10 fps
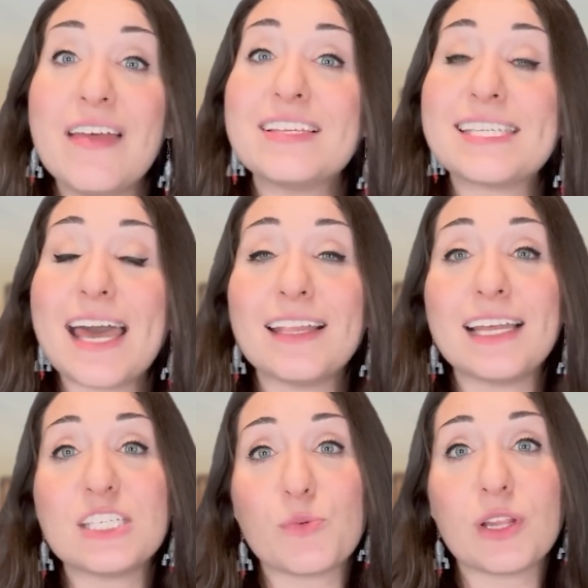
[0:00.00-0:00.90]
The
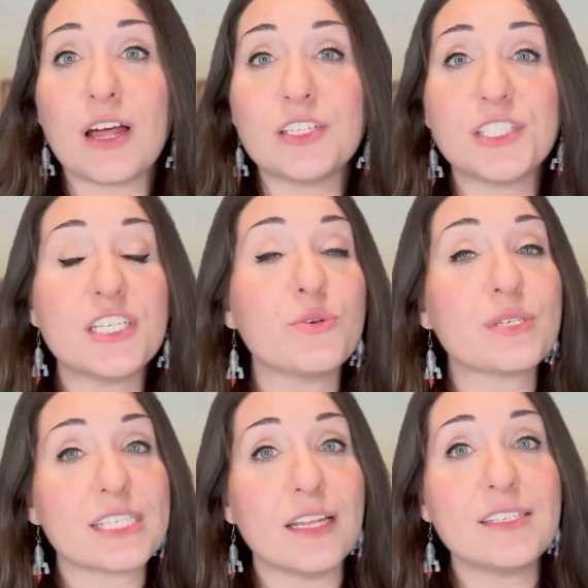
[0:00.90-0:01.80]
satellites were launched into a
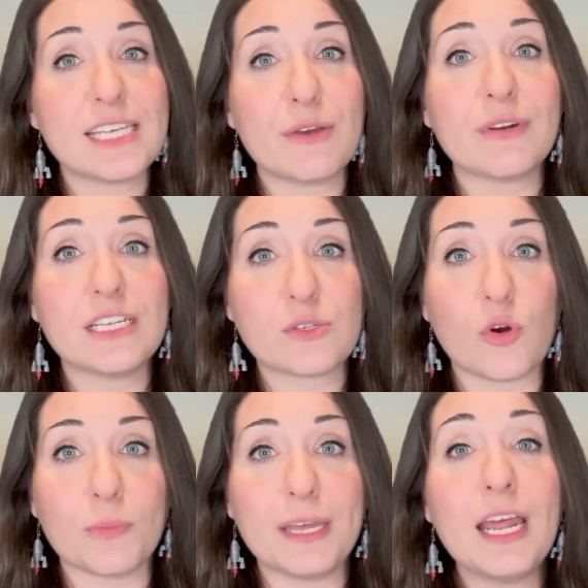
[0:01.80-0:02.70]
sun synchronous
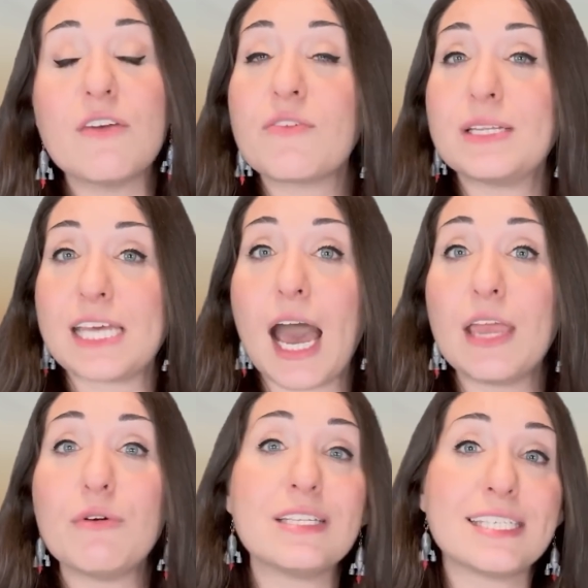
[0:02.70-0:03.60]
orbit from the
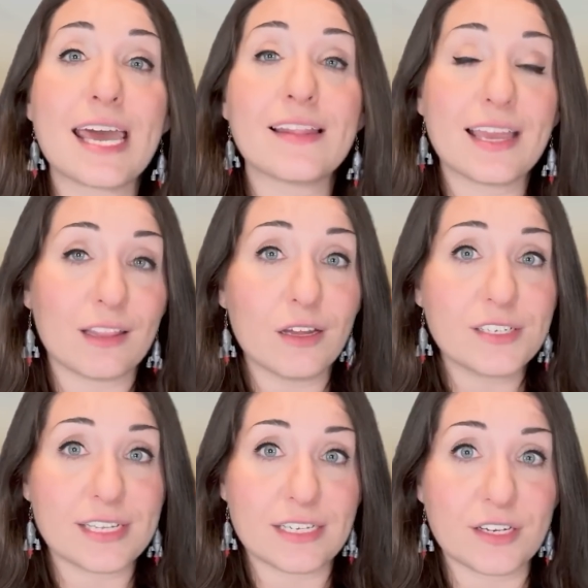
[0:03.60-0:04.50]
Taiyuan Satellite Launch
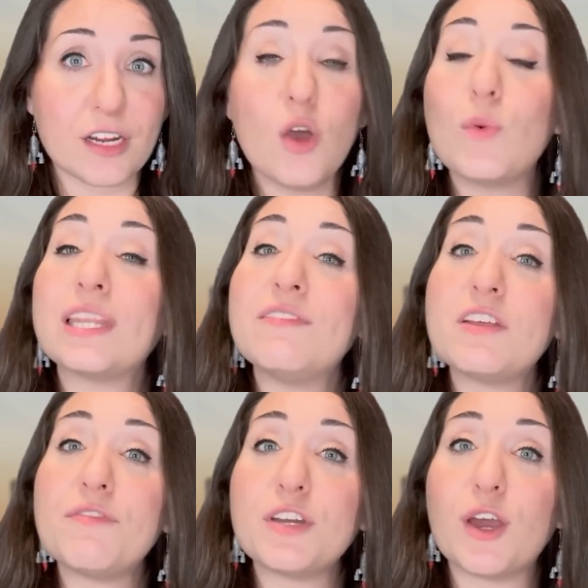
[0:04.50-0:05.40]
Center, with
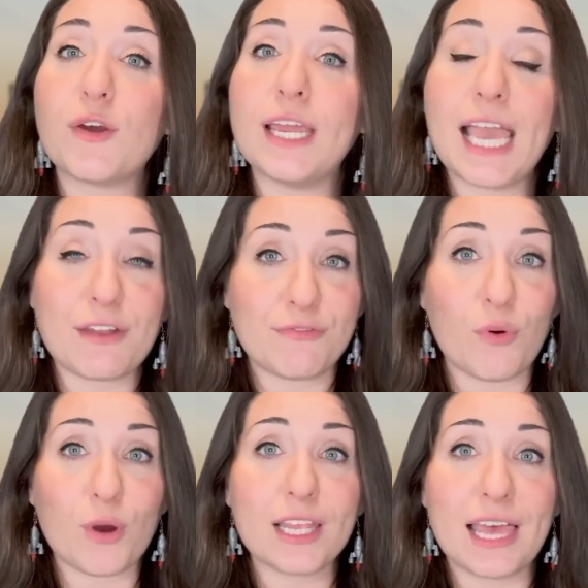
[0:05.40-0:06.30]
liftoff occurring at
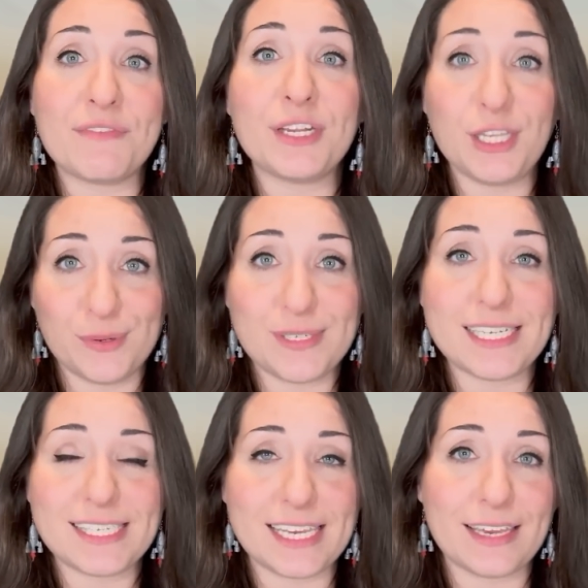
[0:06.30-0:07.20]
4:11
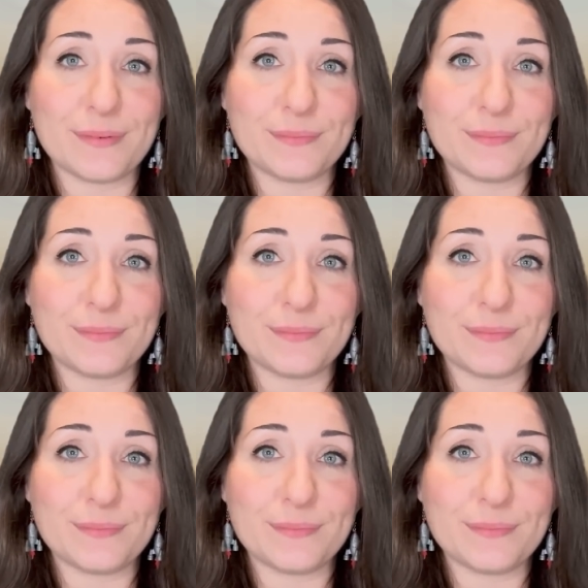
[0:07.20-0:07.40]
UTC.